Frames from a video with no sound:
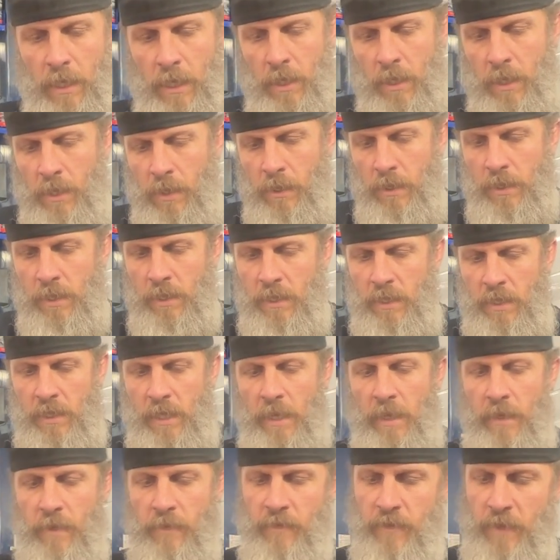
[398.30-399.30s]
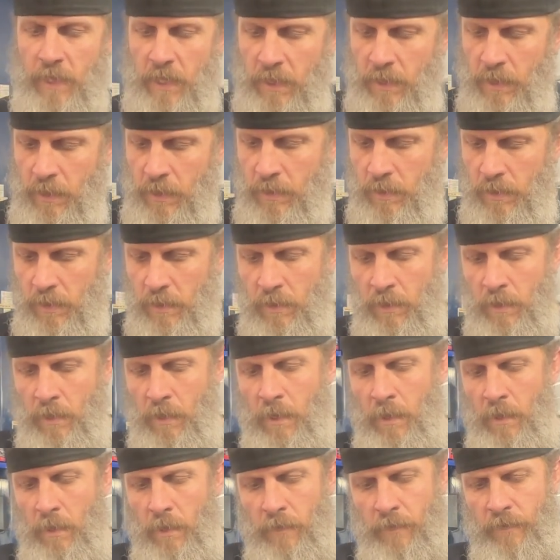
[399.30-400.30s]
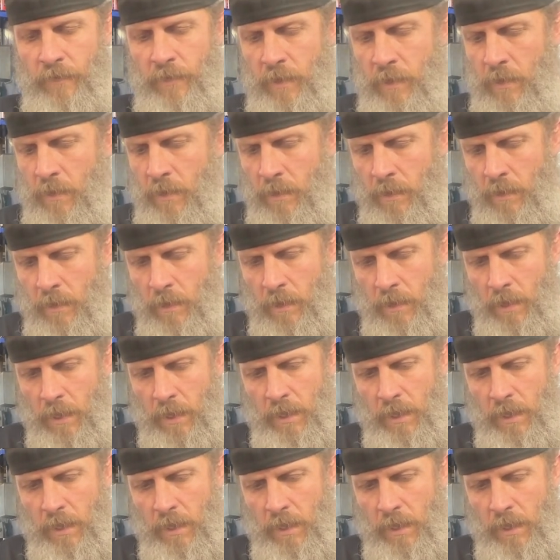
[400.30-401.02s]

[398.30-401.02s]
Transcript: good set of these for,